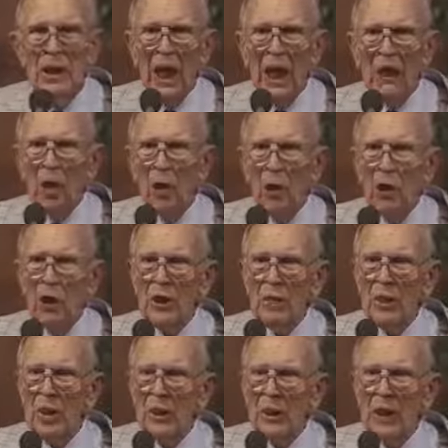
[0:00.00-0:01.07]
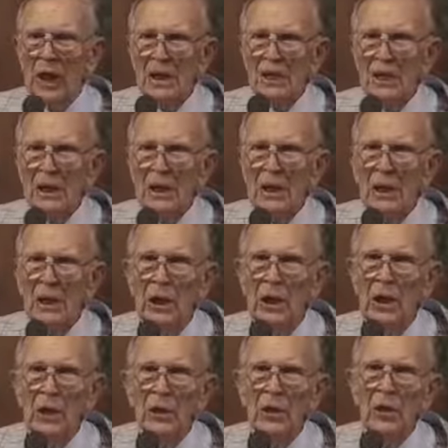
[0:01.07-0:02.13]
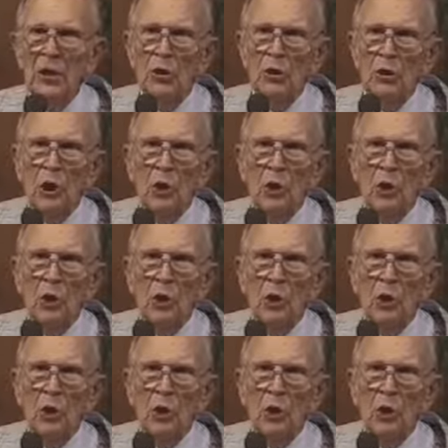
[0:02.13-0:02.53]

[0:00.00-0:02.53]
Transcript: I called him up and I said, Do you